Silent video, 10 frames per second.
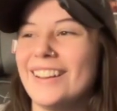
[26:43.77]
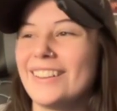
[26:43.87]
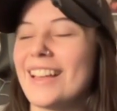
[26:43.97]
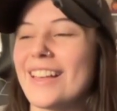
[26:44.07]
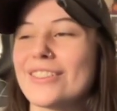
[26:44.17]

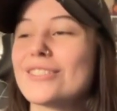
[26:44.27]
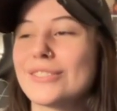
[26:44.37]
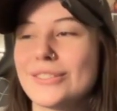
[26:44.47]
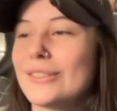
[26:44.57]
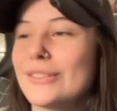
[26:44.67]
Yeah,
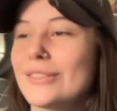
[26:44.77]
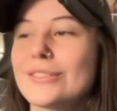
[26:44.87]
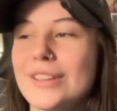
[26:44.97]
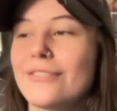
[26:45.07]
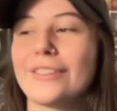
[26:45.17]
there's
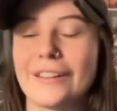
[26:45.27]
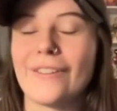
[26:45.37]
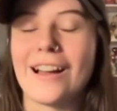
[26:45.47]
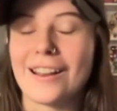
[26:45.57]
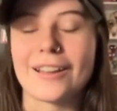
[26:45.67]
there's definitely a
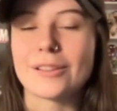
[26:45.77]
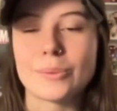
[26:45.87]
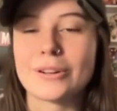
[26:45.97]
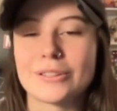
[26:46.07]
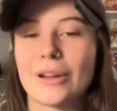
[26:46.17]
lot of
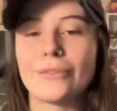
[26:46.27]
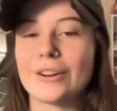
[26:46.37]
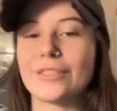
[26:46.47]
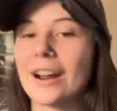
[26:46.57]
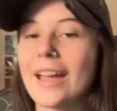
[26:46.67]
cosplayers out
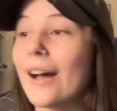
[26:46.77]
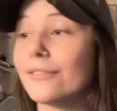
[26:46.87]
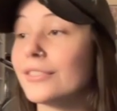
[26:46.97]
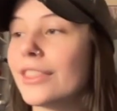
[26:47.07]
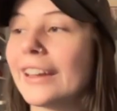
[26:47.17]
there that I have
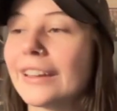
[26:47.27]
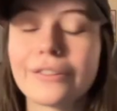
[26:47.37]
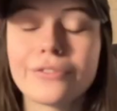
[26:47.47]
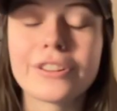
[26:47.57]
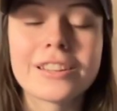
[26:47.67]
to thank
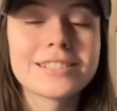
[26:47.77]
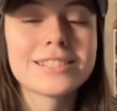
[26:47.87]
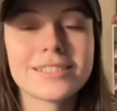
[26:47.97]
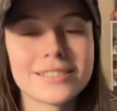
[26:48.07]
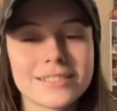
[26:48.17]
for this.